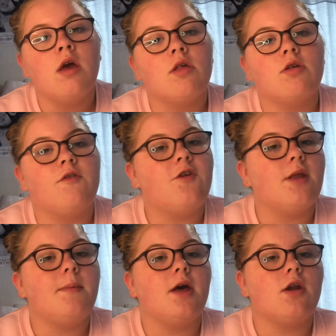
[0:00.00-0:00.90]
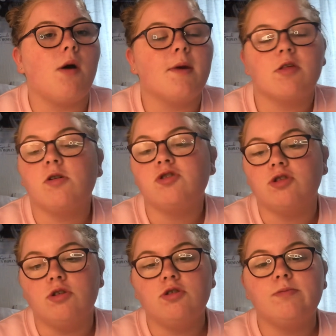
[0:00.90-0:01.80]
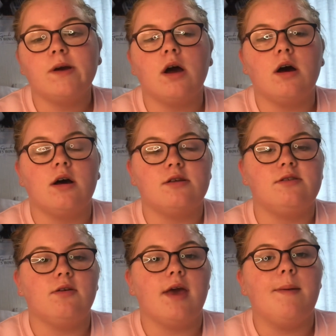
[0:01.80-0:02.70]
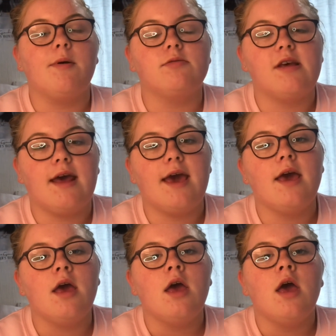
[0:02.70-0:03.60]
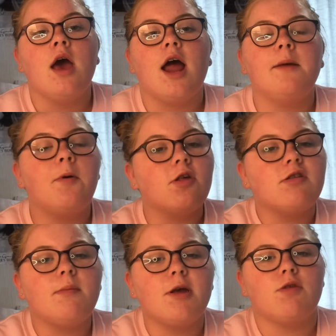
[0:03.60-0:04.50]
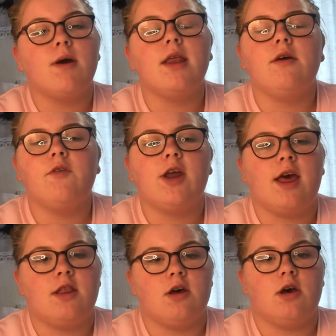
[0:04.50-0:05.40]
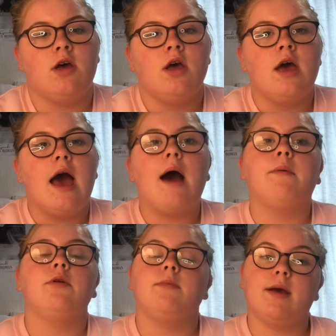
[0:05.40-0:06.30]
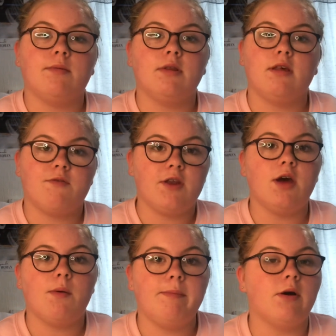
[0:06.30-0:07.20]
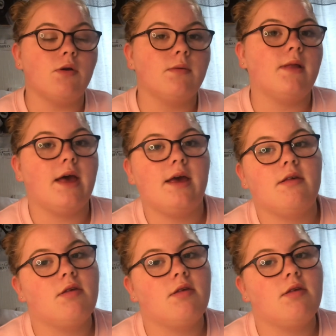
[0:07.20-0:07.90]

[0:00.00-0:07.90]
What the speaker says: So follow me on all my socials, because you'll keep up to date. And I posted on my Twitter the other day that this video would be going up late.